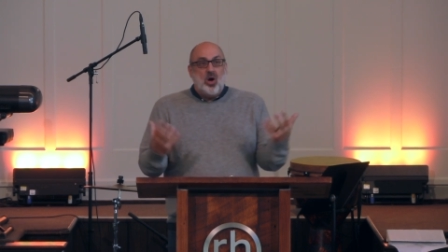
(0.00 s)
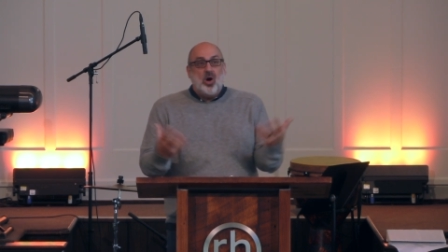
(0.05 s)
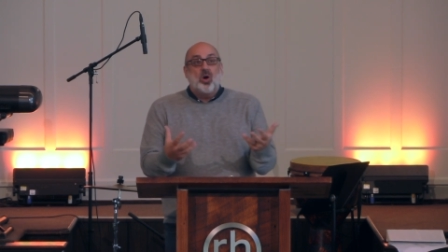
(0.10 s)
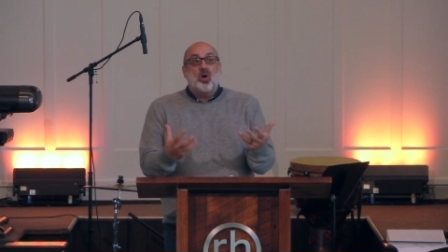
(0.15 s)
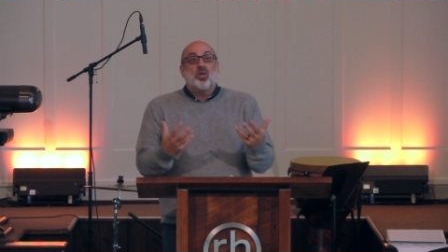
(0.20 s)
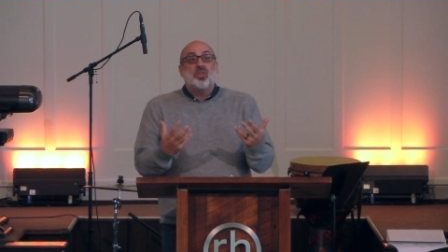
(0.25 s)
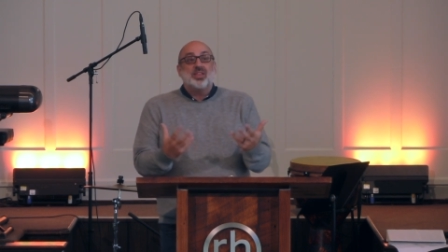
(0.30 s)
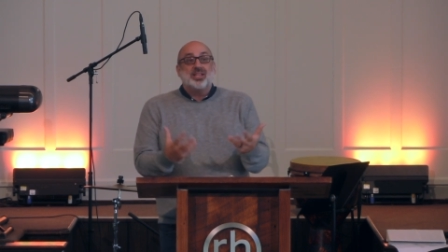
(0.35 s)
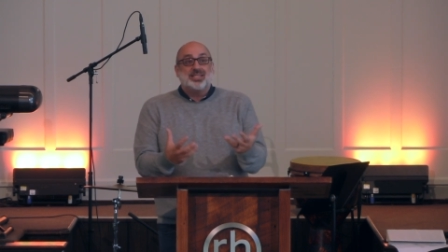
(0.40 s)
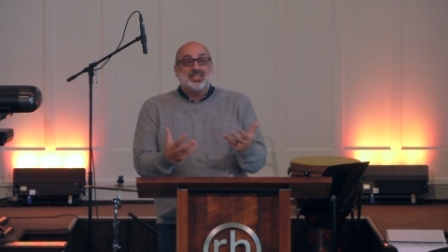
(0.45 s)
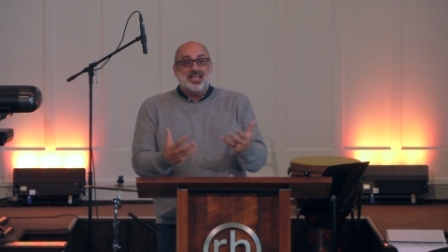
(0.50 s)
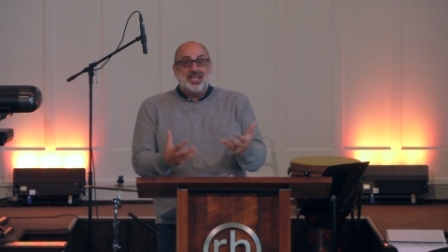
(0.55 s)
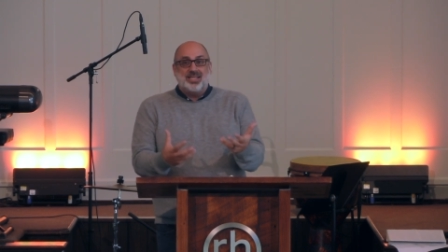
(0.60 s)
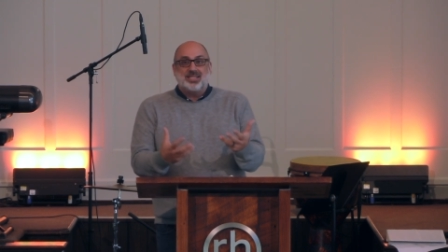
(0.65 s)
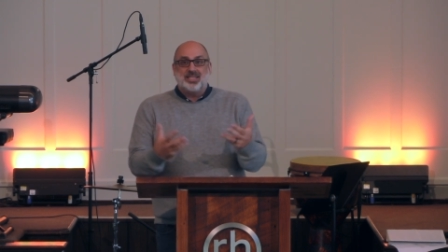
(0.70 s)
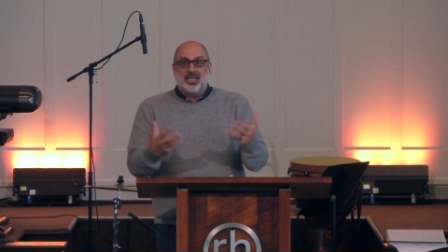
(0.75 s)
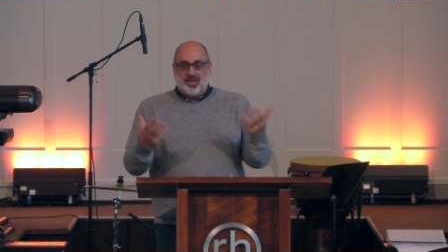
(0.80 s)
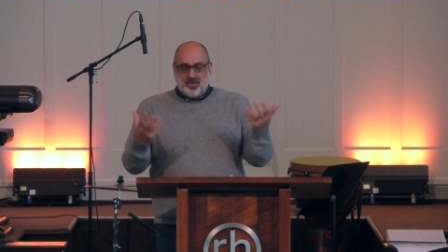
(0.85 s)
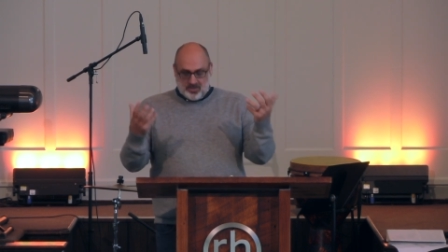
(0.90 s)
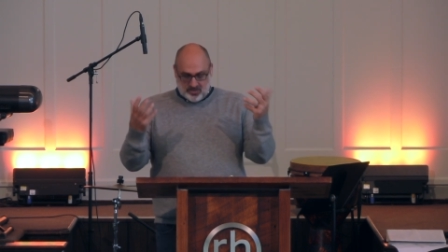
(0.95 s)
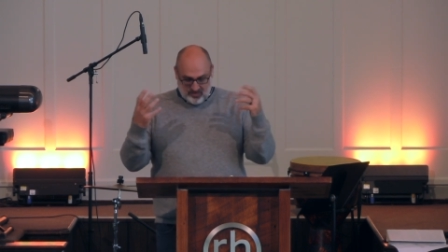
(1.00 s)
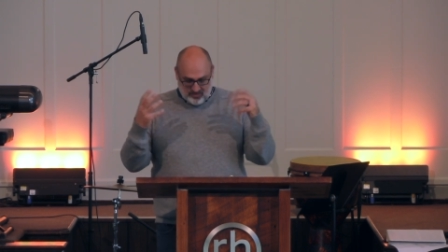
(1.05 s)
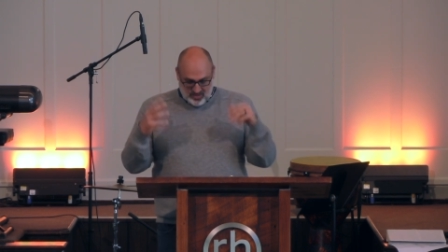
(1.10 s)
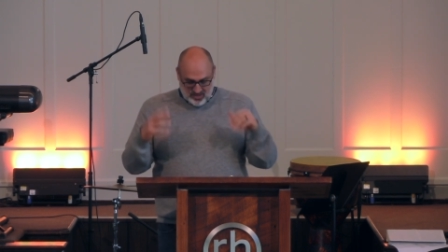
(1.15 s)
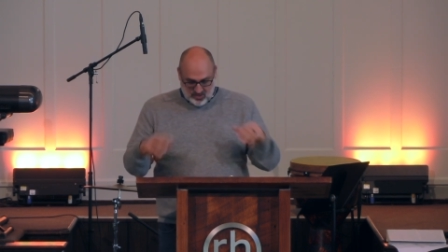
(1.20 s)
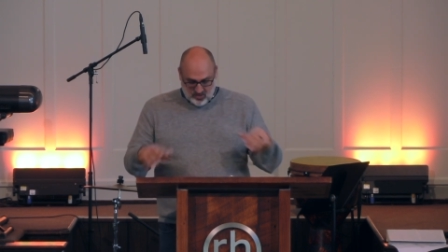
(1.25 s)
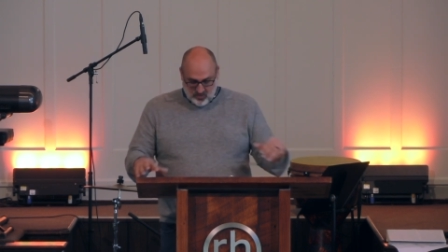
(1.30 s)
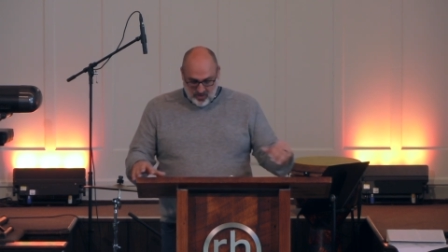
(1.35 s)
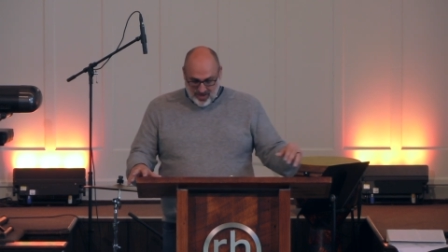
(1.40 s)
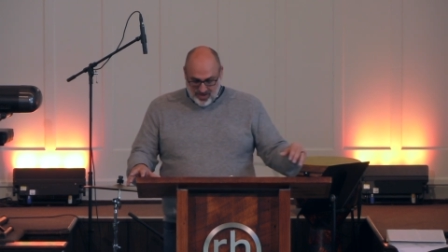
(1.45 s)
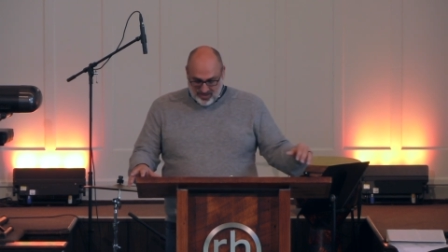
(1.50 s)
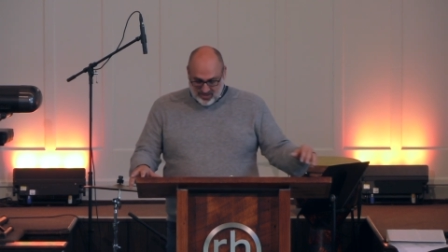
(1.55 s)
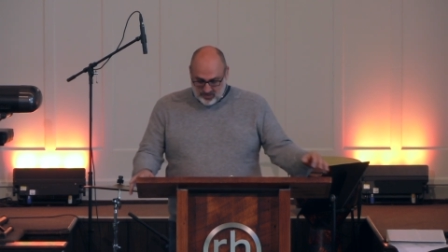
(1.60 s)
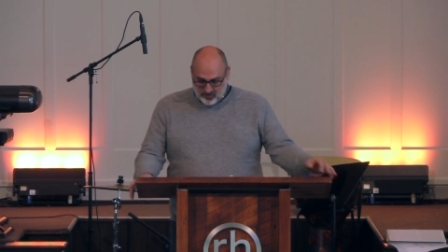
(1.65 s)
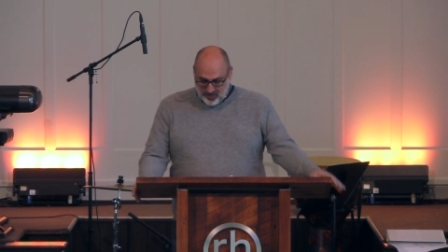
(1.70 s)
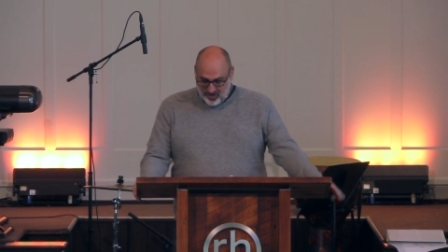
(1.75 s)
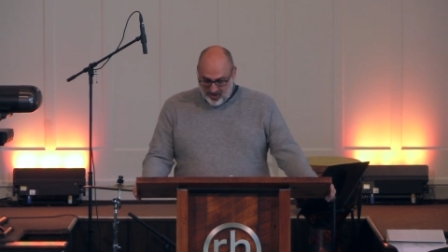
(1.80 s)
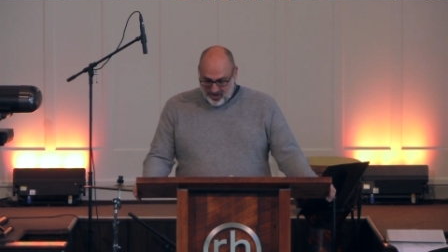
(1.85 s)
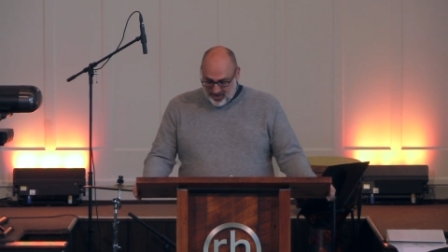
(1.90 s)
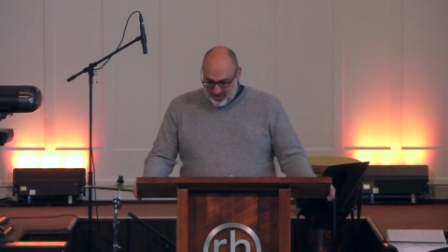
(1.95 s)
all the details of this great
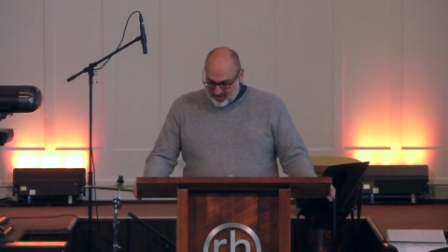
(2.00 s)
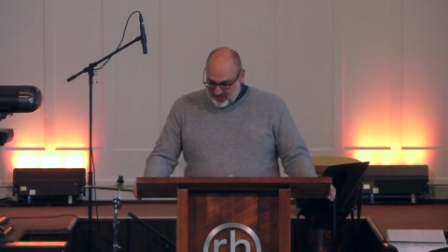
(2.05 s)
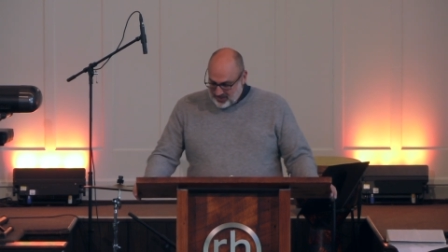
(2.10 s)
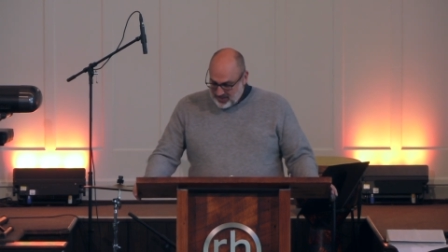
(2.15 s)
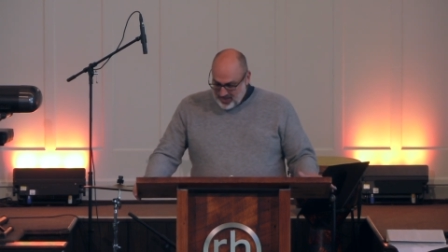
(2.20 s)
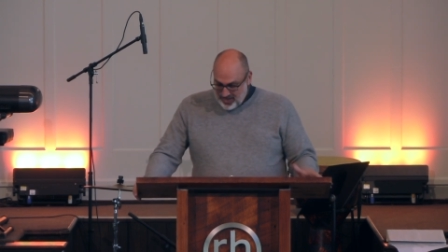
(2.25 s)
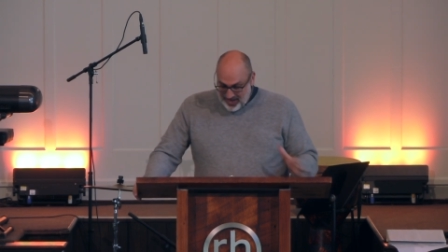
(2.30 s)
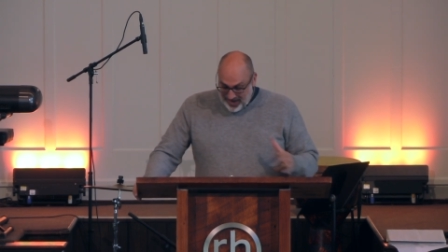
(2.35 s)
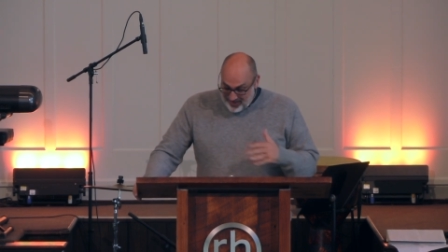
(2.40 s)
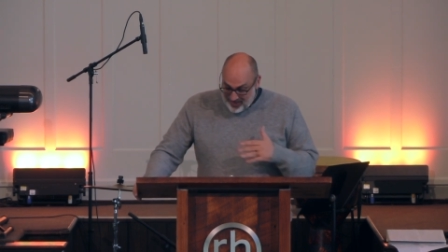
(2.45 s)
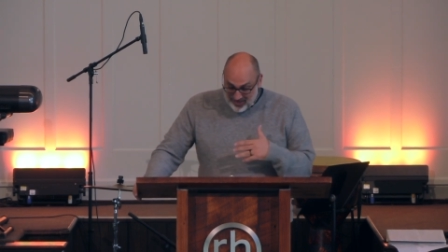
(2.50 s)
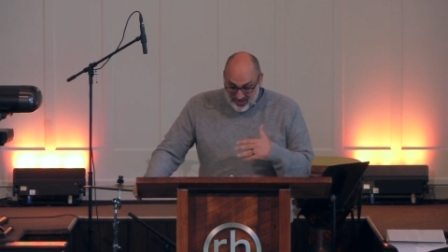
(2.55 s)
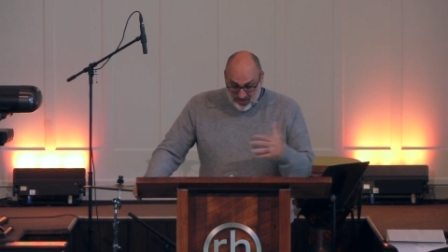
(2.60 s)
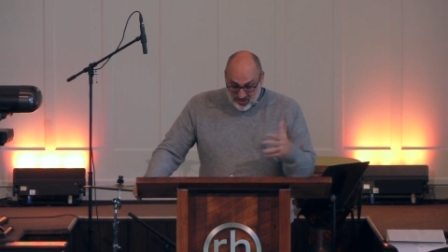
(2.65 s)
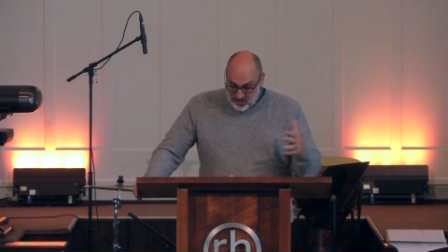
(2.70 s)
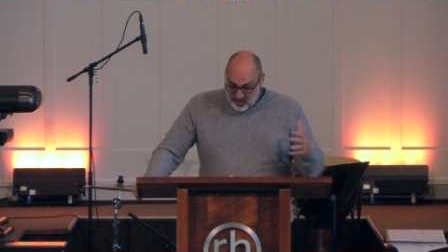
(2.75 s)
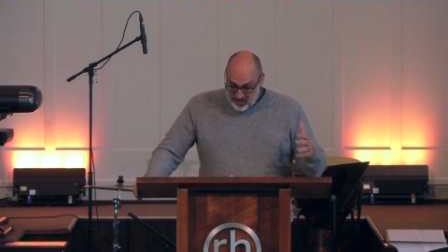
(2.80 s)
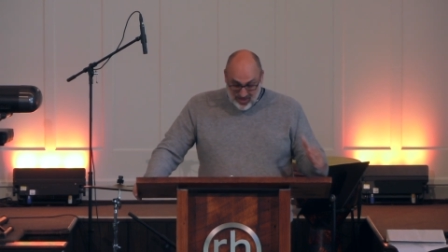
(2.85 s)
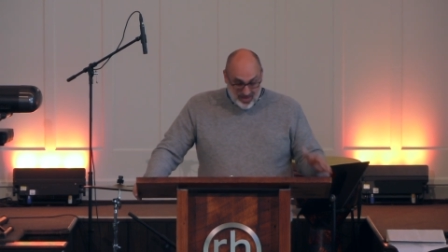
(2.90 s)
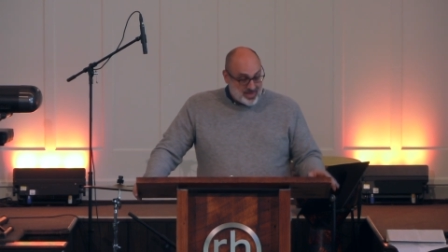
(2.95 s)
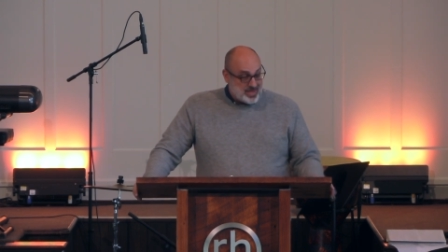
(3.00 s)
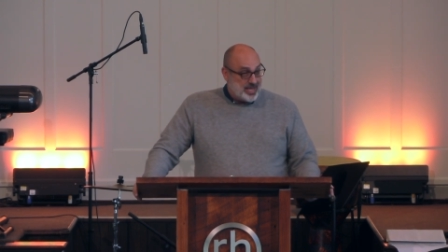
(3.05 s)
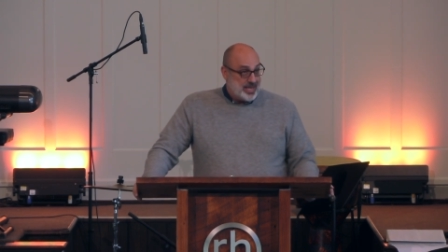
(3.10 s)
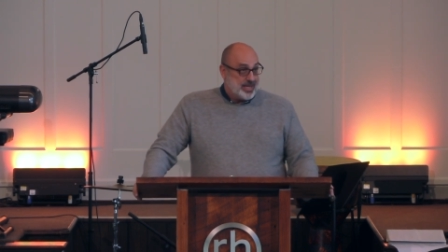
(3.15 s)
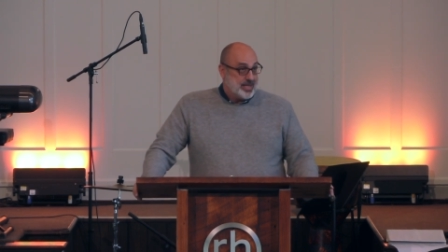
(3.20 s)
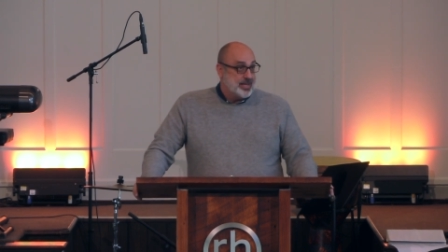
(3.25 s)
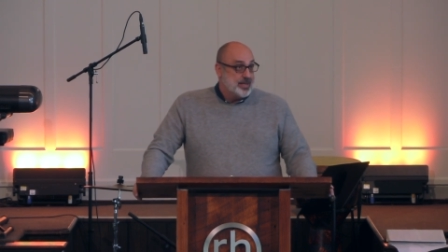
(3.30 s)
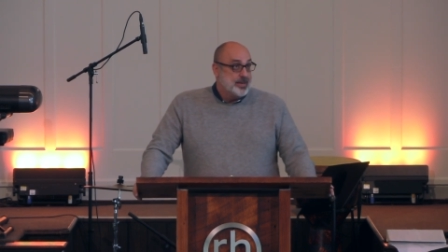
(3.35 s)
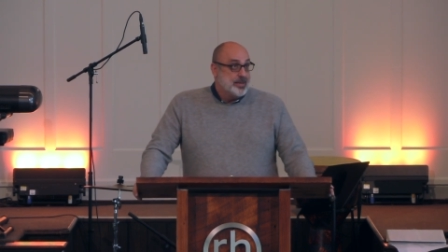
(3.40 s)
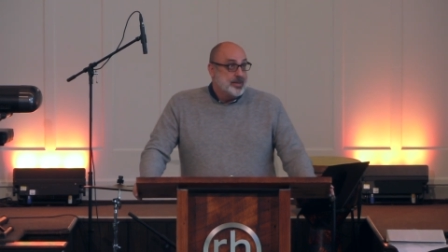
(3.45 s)
experience. And that's a good thing.